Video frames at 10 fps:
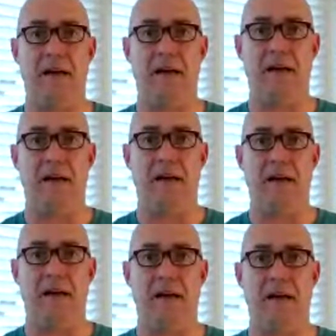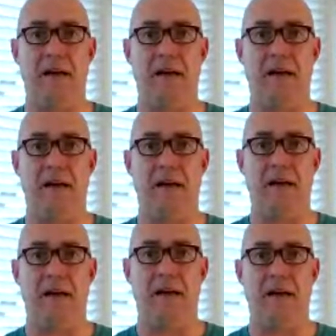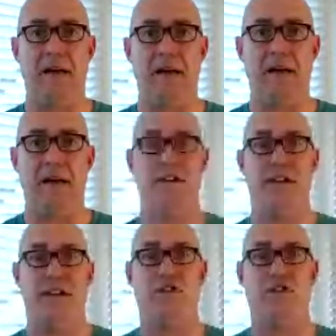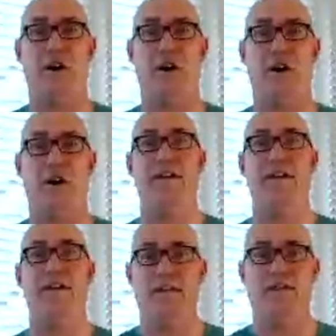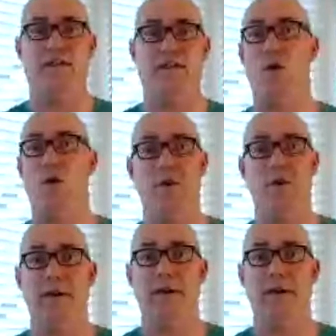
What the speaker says: successful entrepreneur and sold